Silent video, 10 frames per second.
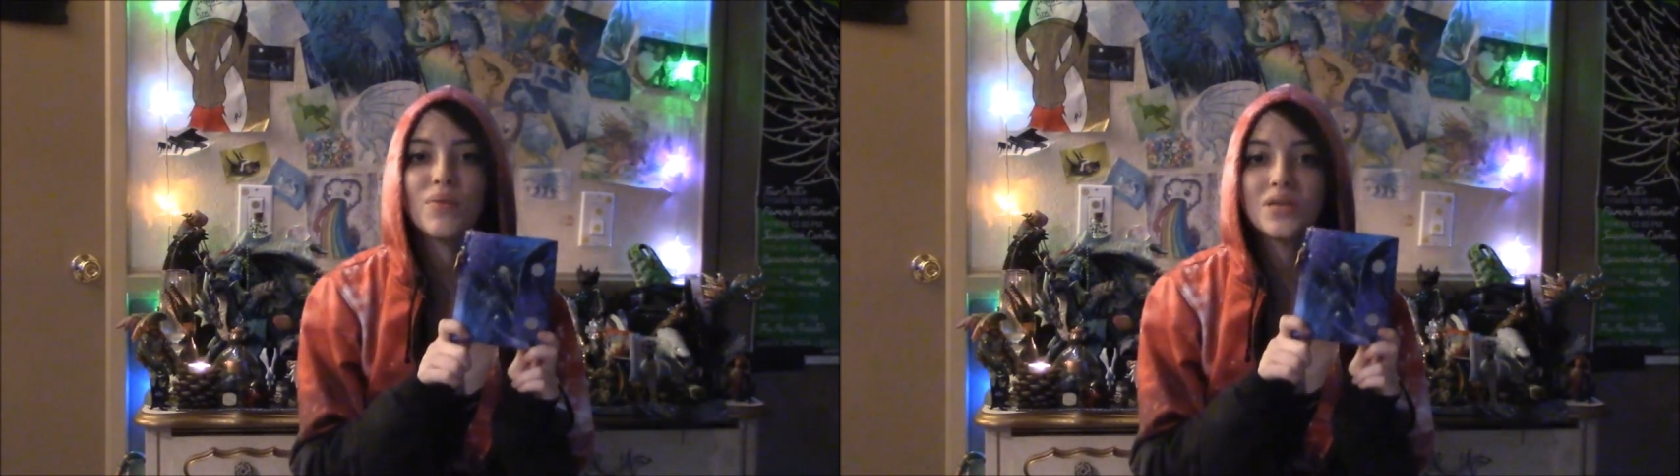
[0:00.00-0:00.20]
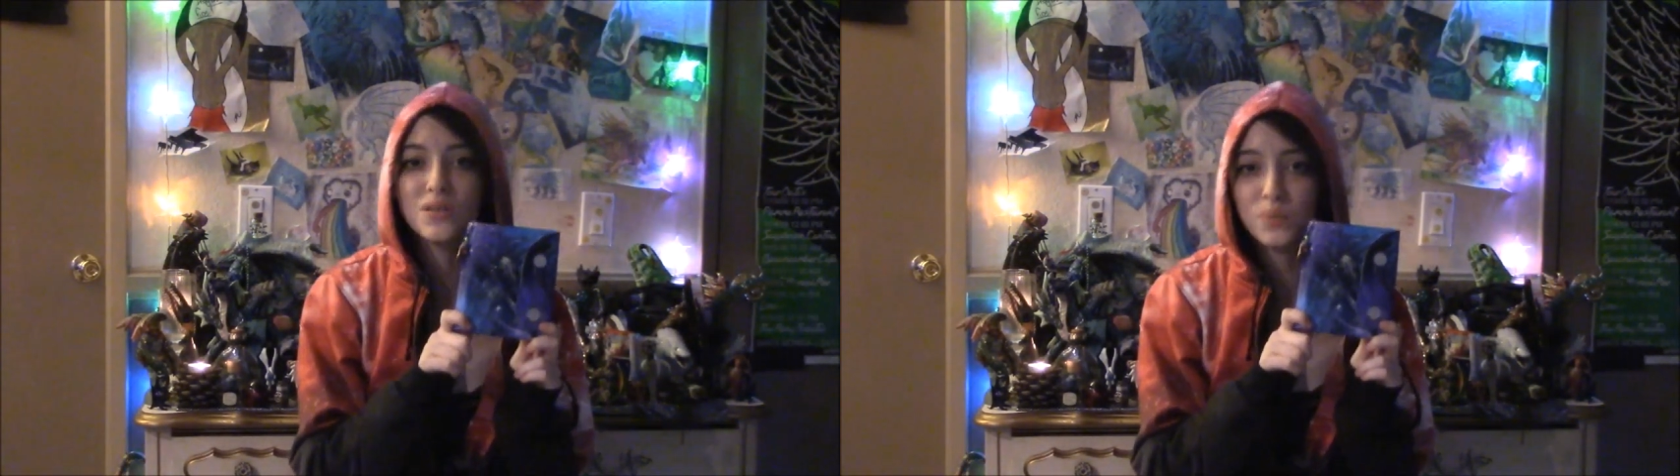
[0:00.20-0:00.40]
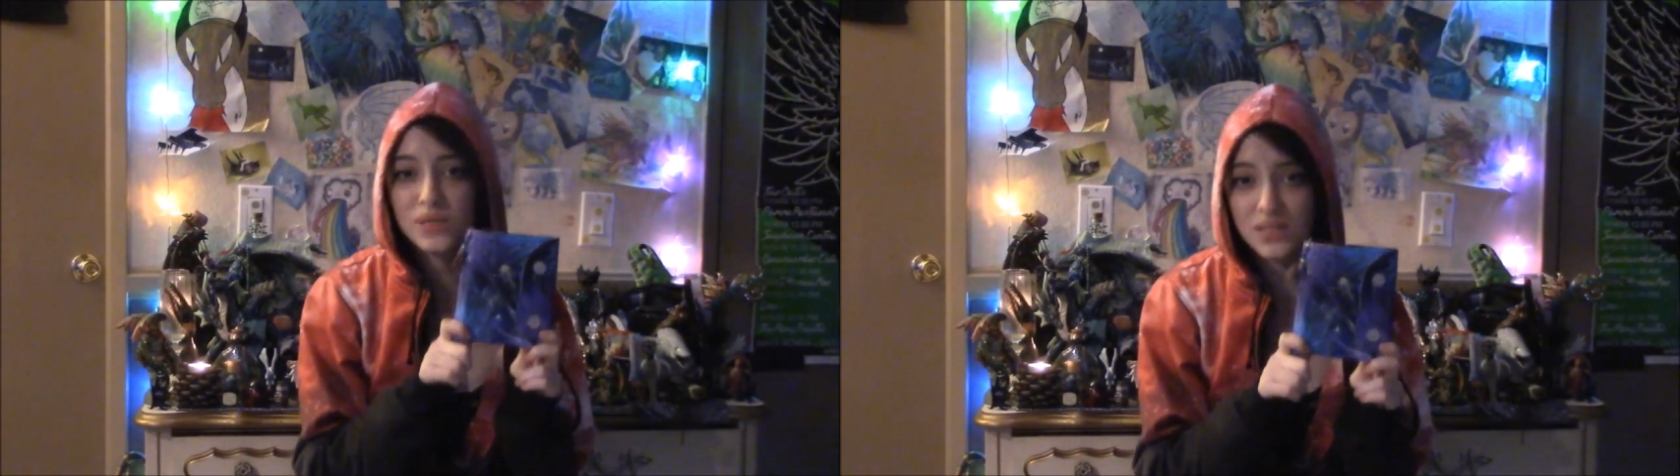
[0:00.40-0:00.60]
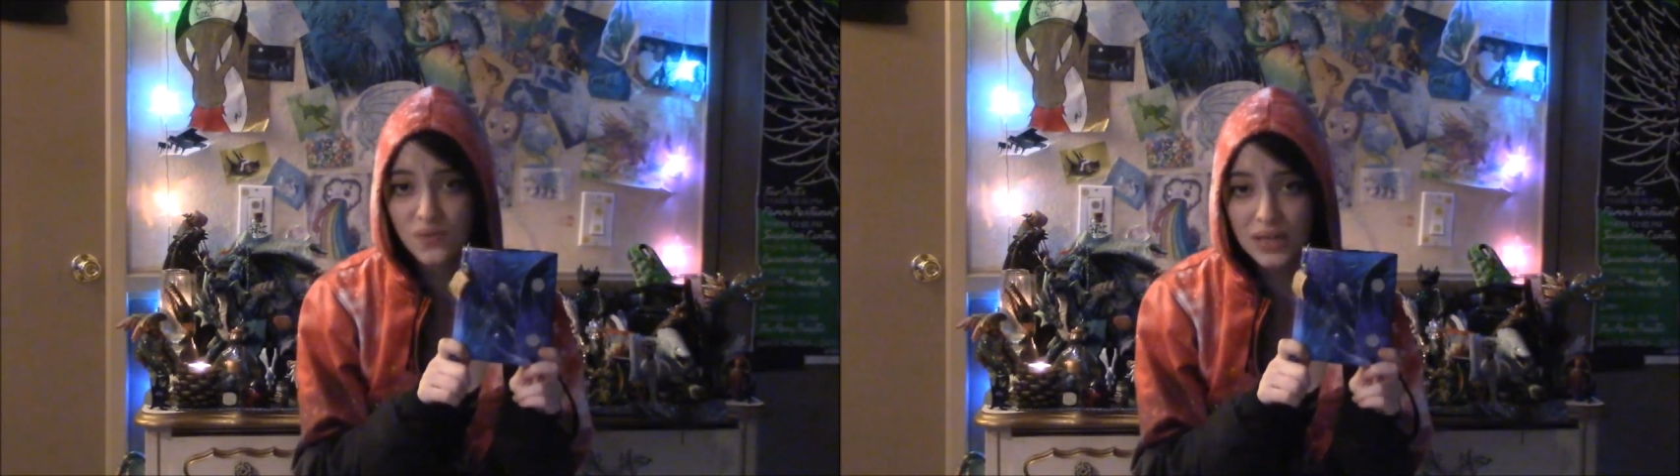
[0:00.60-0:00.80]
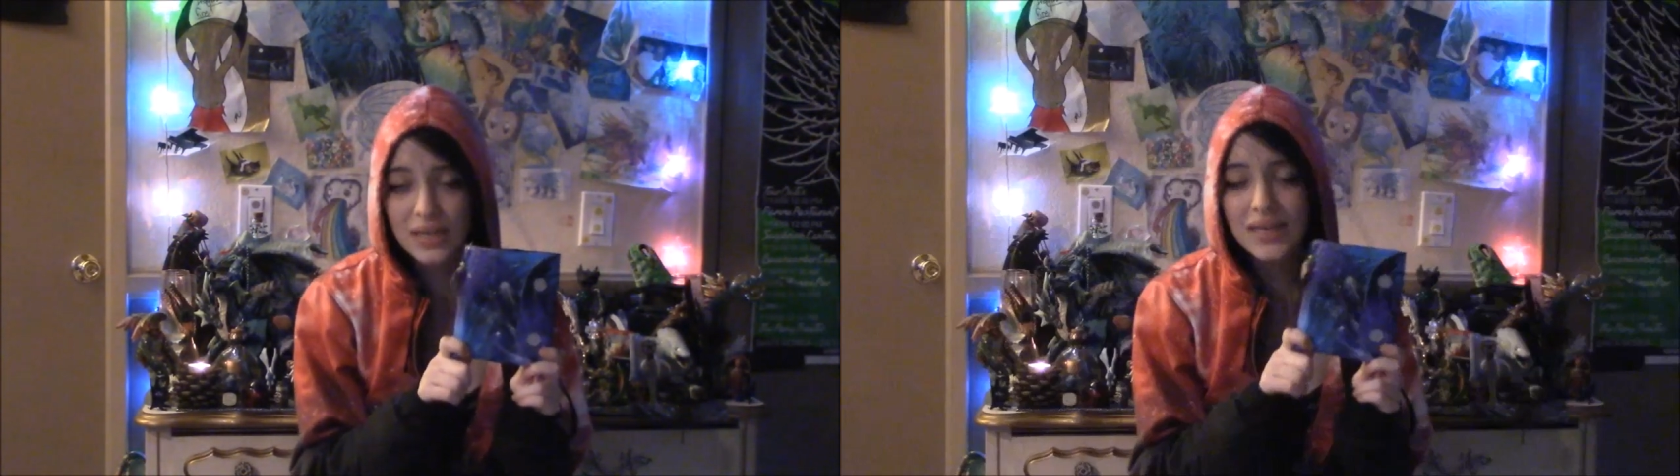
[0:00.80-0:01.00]

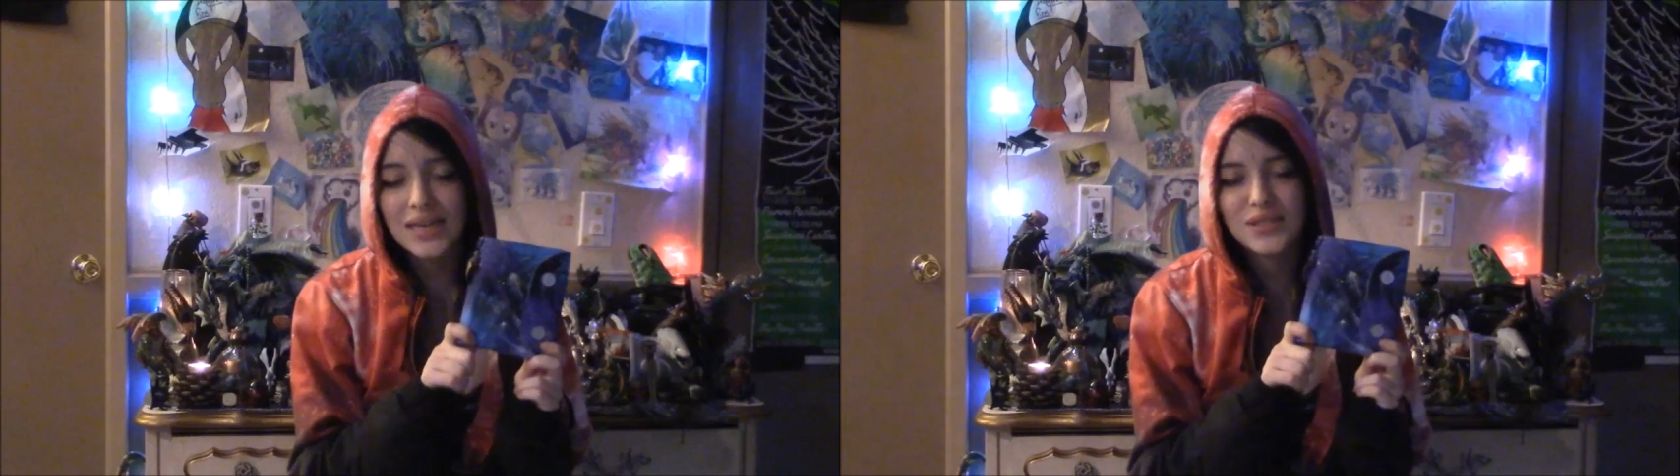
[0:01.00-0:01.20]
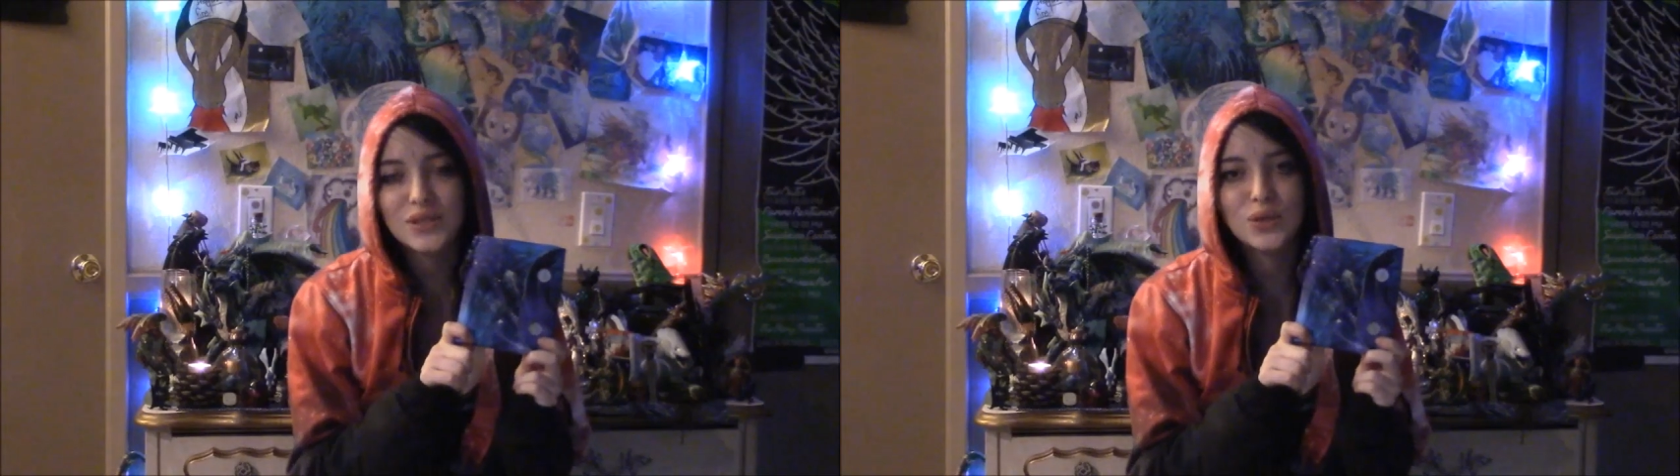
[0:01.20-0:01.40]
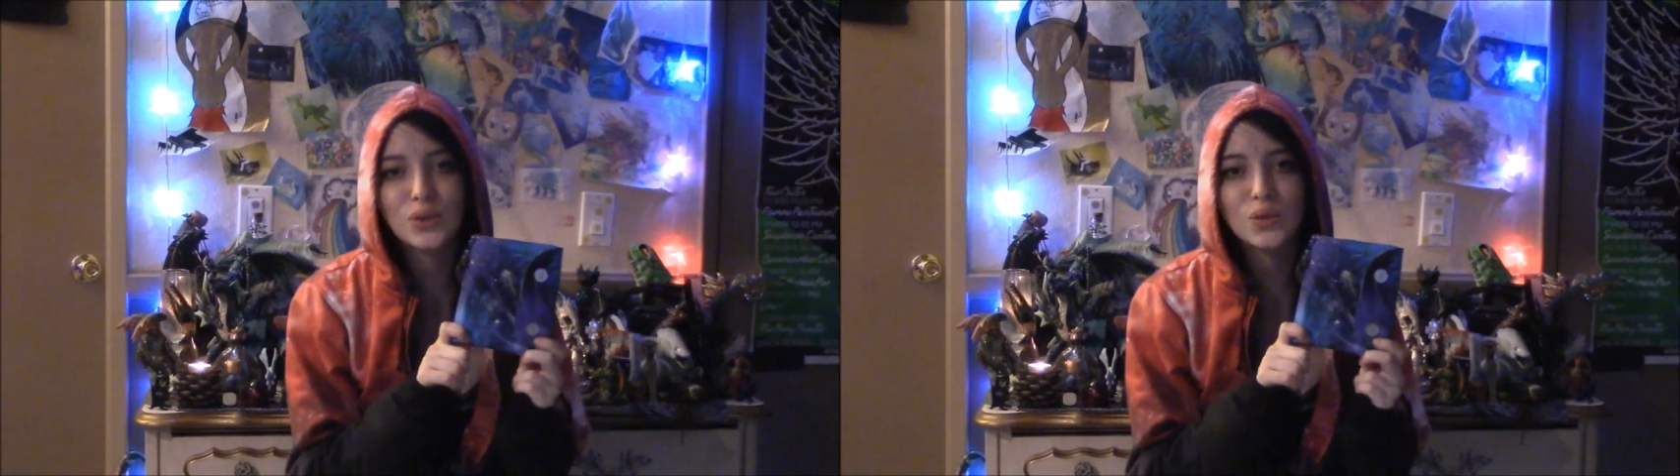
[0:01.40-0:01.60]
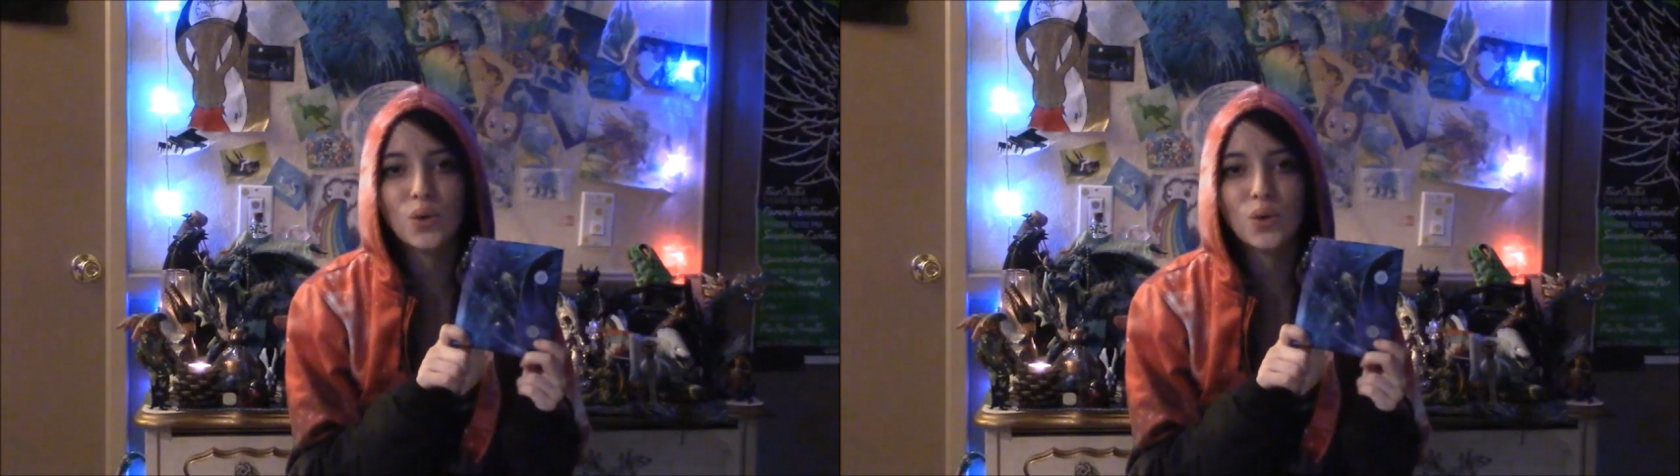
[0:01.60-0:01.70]
specifically to